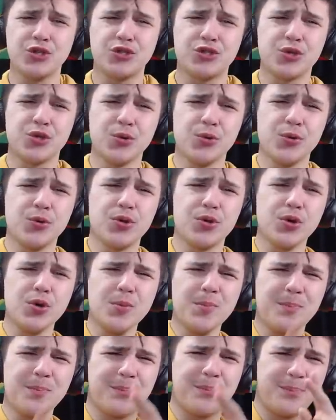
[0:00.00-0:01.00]

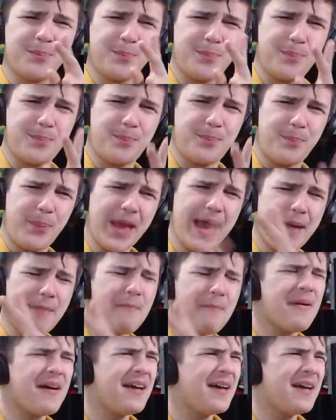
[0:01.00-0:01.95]
Tudo bem?